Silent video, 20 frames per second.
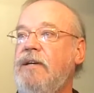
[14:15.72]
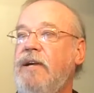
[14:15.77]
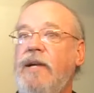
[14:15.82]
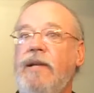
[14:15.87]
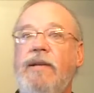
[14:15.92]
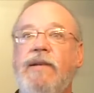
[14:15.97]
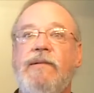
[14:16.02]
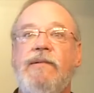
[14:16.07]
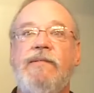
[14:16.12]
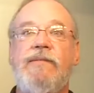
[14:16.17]

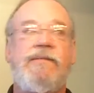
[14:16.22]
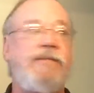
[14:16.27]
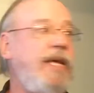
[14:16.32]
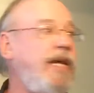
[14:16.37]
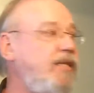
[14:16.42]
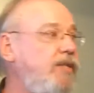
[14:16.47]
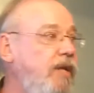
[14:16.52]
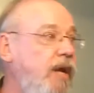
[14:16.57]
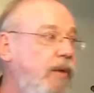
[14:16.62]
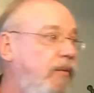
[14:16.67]
Right?
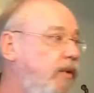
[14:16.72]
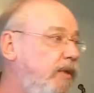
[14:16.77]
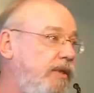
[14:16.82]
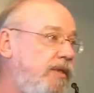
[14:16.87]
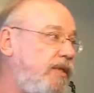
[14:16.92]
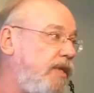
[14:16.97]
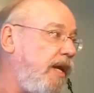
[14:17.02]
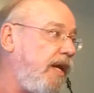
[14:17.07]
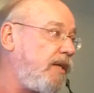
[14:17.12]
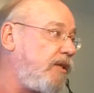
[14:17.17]
That's not what
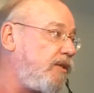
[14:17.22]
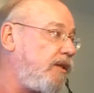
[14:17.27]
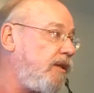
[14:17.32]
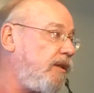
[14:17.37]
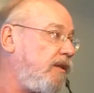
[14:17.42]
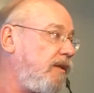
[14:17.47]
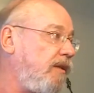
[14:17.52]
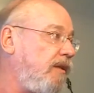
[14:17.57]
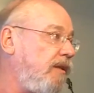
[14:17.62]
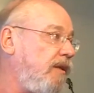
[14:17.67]
it
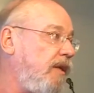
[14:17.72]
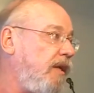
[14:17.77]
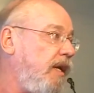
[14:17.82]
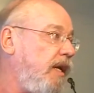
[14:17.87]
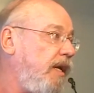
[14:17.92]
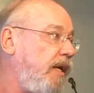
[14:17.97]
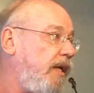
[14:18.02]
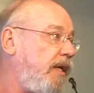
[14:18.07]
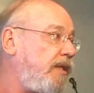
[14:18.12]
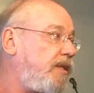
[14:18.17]
says.
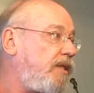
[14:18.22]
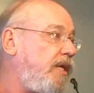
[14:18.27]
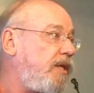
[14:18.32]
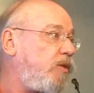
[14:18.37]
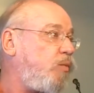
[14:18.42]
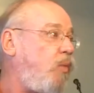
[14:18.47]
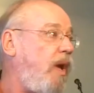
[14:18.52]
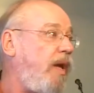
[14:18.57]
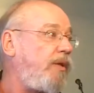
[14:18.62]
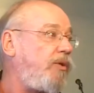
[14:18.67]
It
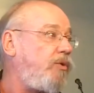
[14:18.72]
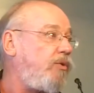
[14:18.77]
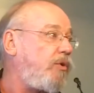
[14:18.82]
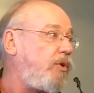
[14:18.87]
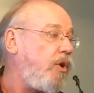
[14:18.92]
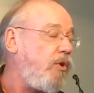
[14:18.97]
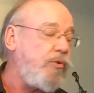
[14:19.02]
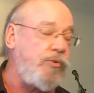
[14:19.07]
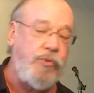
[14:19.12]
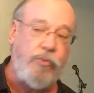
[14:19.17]
says while you
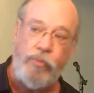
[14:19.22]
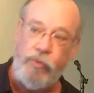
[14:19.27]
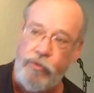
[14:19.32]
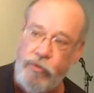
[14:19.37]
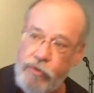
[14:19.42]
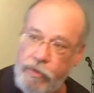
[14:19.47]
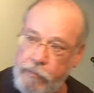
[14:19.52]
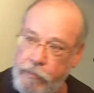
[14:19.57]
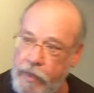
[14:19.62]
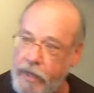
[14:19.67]
go
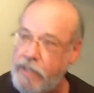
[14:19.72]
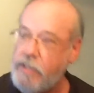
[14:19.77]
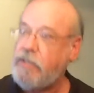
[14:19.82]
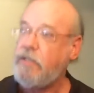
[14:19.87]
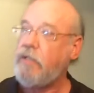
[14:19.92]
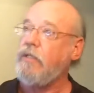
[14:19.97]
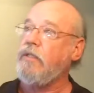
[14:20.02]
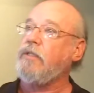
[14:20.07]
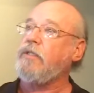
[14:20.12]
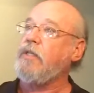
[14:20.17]
through the
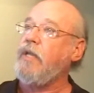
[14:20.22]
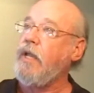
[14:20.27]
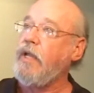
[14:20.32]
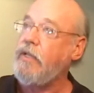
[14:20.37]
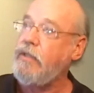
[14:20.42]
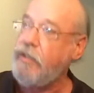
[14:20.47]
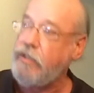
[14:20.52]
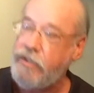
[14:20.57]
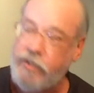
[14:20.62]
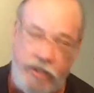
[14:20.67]
pestilence
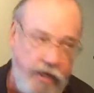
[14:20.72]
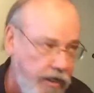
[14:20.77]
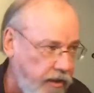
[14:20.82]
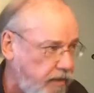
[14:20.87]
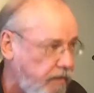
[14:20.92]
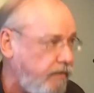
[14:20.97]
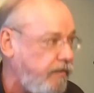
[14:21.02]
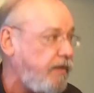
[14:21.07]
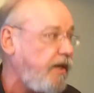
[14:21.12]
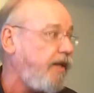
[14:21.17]
and the
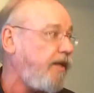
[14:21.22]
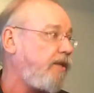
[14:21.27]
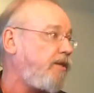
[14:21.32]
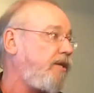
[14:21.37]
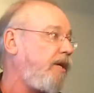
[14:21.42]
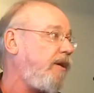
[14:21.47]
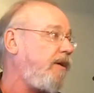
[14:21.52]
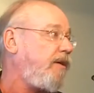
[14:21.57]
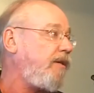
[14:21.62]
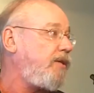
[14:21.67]
terror, night
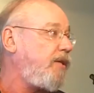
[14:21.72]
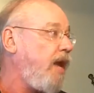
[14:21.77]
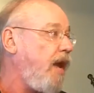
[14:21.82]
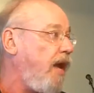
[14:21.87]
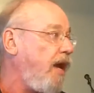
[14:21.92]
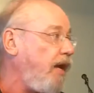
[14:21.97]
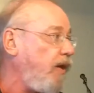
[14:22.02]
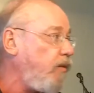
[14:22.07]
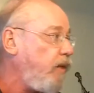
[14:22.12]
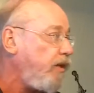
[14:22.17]
terrors,
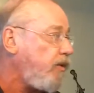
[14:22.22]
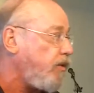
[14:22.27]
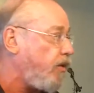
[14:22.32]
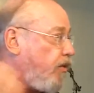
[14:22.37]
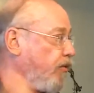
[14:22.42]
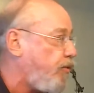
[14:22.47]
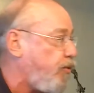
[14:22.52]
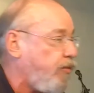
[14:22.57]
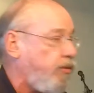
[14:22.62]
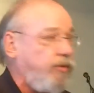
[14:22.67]
and while you
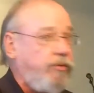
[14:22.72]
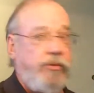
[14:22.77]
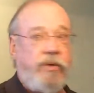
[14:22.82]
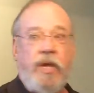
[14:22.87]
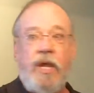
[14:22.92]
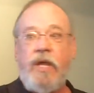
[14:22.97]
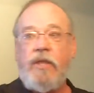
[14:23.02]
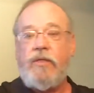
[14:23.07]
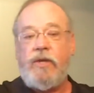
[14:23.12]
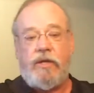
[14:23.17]
go
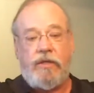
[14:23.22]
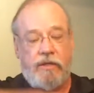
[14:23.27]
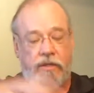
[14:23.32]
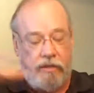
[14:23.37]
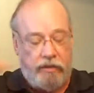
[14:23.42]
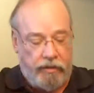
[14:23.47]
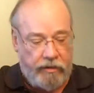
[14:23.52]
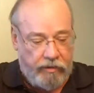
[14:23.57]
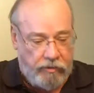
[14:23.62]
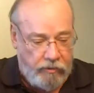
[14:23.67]
through
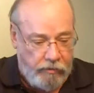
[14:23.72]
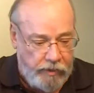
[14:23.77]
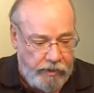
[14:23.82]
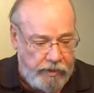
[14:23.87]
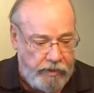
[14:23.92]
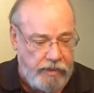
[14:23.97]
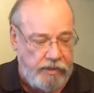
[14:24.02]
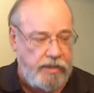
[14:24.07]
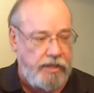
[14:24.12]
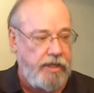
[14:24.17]
the
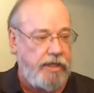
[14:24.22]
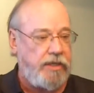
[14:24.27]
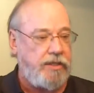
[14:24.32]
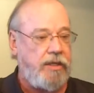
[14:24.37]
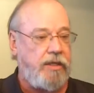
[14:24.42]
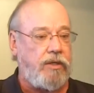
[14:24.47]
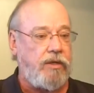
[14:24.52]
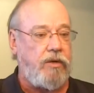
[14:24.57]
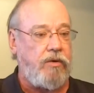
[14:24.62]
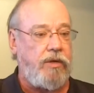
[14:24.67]
horrendous things
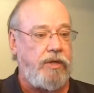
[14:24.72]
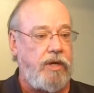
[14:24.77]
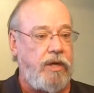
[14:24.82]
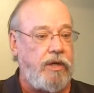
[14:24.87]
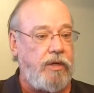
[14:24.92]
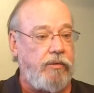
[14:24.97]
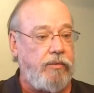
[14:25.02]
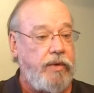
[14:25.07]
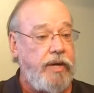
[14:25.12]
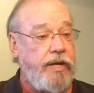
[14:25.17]
that are going
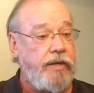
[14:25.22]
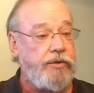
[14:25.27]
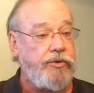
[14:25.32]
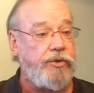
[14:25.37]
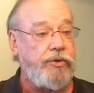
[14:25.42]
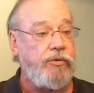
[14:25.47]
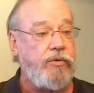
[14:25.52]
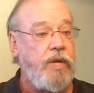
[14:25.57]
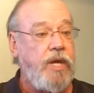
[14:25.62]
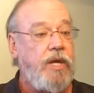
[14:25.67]
on
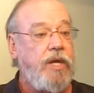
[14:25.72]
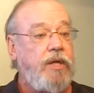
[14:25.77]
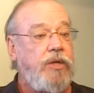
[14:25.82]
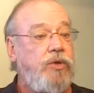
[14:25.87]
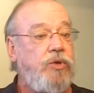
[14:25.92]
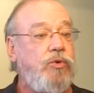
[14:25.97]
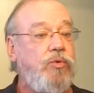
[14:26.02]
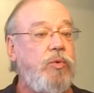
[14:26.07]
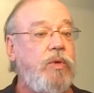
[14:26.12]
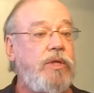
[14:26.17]
around you,
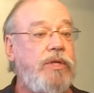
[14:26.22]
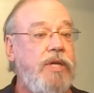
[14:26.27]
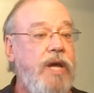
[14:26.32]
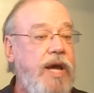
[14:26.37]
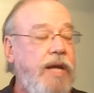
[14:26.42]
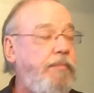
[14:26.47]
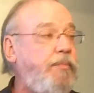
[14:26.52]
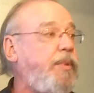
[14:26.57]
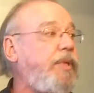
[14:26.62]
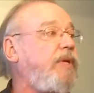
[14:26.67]
you will
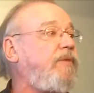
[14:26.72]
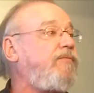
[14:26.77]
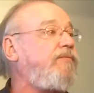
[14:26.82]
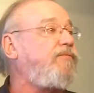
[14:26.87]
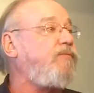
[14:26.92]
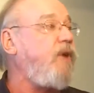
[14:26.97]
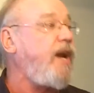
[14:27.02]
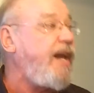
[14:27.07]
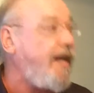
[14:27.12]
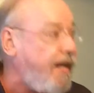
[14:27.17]
not be
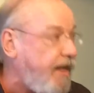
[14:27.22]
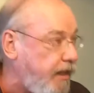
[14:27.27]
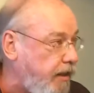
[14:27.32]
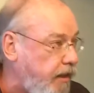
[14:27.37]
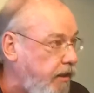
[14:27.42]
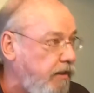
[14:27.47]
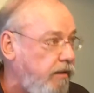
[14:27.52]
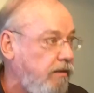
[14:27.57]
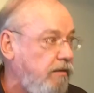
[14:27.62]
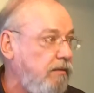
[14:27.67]

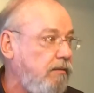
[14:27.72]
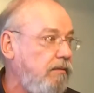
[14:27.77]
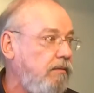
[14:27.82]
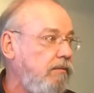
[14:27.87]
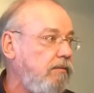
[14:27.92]
afraid.